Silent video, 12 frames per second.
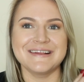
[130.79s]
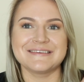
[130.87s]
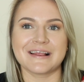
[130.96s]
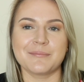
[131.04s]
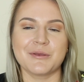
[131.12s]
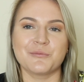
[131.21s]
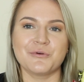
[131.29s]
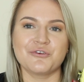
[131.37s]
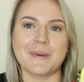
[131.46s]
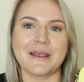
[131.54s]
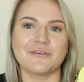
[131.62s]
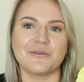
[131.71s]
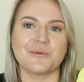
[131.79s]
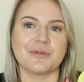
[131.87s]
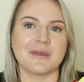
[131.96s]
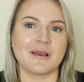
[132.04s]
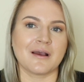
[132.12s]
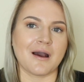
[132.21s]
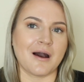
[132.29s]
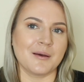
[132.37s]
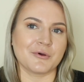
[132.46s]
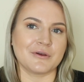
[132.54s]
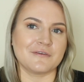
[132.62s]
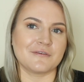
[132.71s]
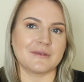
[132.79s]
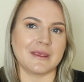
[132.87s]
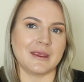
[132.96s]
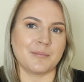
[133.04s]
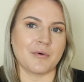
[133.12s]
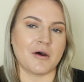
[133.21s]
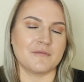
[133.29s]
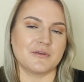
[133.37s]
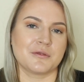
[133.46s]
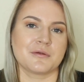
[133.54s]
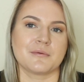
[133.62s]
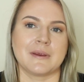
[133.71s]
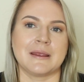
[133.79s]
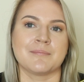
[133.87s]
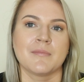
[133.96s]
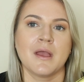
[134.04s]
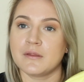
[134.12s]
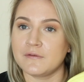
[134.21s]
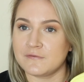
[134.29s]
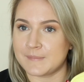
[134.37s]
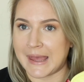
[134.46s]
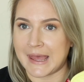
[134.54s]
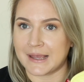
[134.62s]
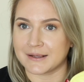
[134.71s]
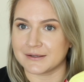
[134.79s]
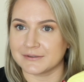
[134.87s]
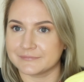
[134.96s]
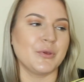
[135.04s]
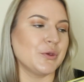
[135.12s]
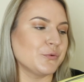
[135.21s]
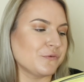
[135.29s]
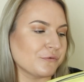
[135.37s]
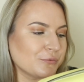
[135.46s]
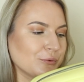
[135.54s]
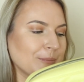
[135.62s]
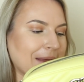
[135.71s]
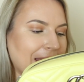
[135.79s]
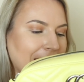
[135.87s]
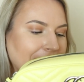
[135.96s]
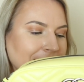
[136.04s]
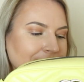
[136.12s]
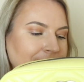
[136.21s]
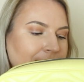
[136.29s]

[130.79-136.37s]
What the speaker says: Tell me, which bag do you think I'm going to keep of the 3? This bag, beautiful bag,